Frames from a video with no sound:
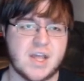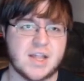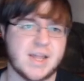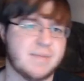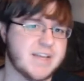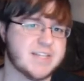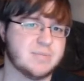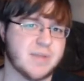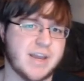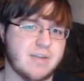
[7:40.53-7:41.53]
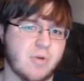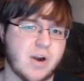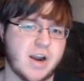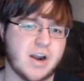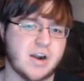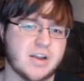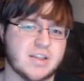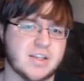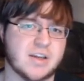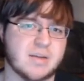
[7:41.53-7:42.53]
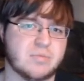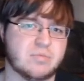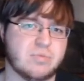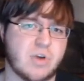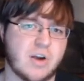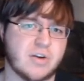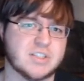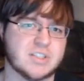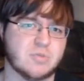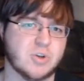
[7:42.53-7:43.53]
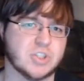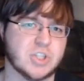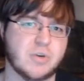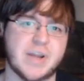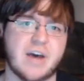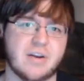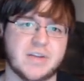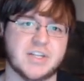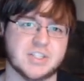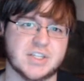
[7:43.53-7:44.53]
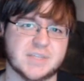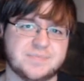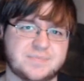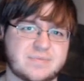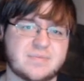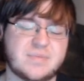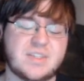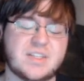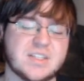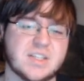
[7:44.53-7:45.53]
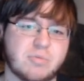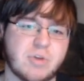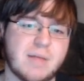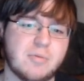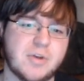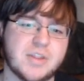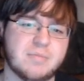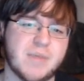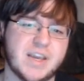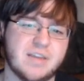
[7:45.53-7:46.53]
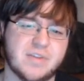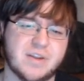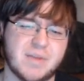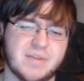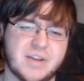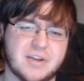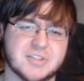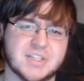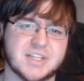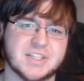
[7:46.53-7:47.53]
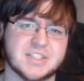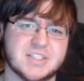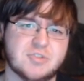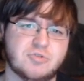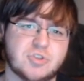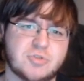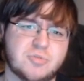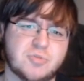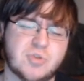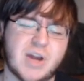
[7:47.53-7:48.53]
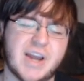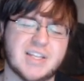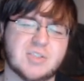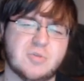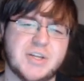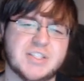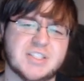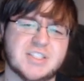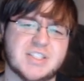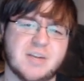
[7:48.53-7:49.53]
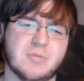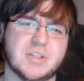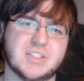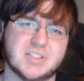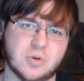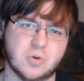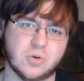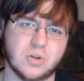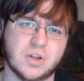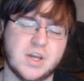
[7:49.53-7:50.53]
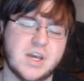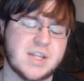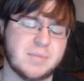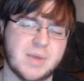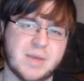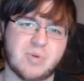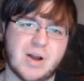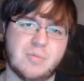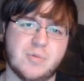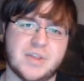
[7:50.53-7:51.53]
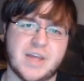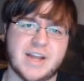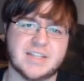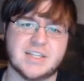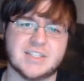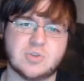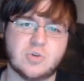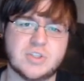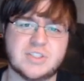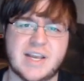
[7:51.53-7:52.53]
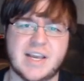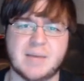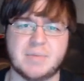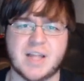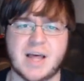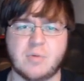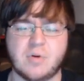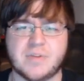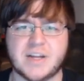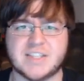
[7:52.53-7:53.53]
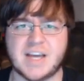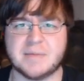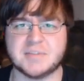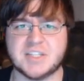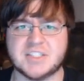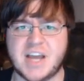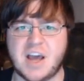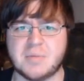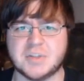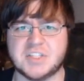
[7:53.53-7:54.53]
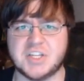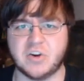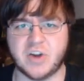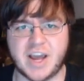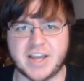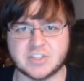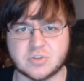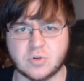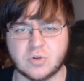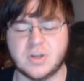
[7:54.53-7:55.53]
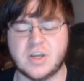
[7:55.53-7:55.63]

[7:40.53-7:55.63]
Let me explain where the progress will slow down eventually. The problem with making my videos is trying to squeeze this in with school. The big problem with that is that school is taking up a lot more of my time since now I'm a senior in high school